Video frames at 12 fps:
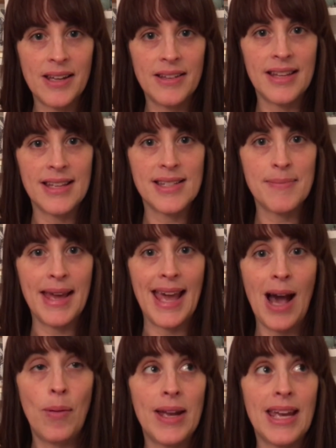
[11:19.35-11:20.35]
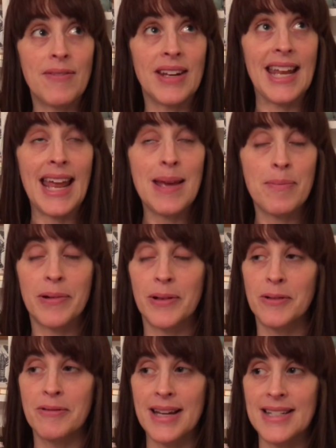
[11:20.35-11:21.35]
Goodness me, how are we even in April
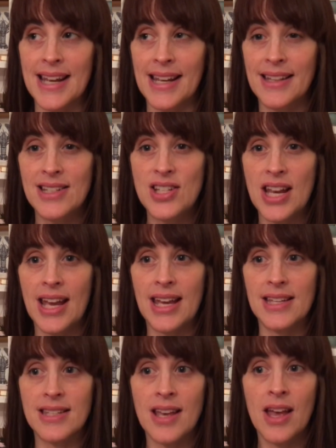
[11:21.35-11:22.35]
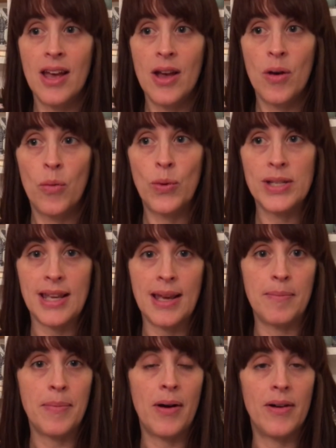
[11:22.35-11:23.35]
already? This year is
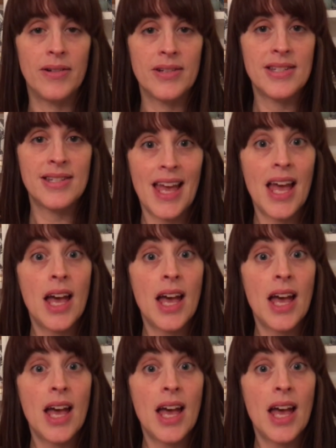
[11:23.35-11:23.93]
whizzing past.